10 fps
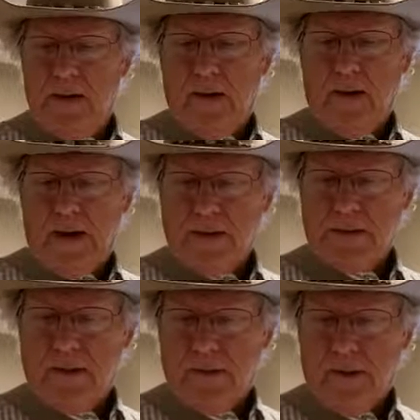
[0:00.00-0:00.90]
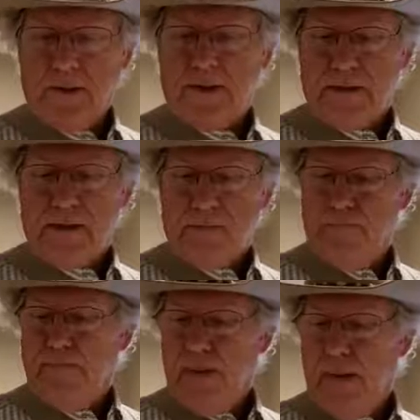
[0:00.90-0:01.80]
her husband also,
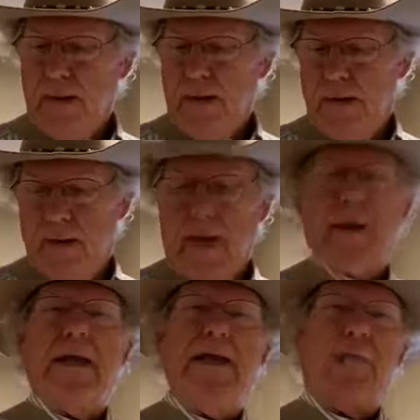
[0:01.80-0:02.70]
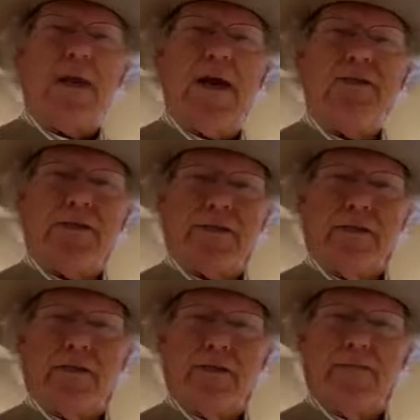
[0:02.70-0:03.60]
and he praises
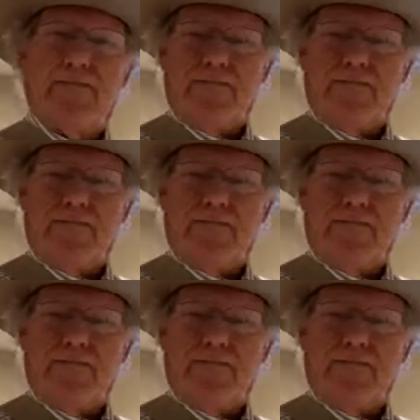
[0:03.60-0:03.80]
her.